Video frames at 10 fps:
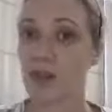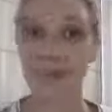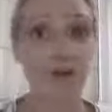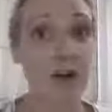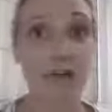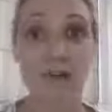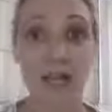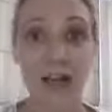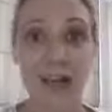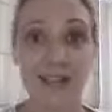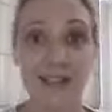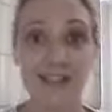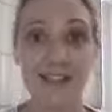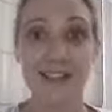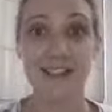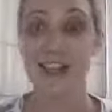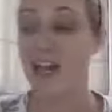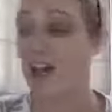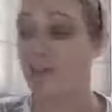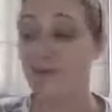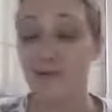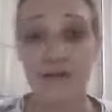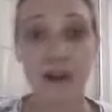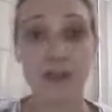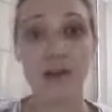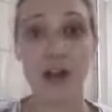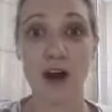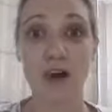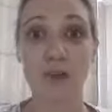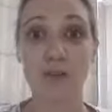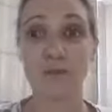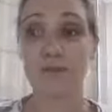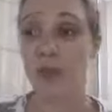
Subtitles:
very relaxed and very calm.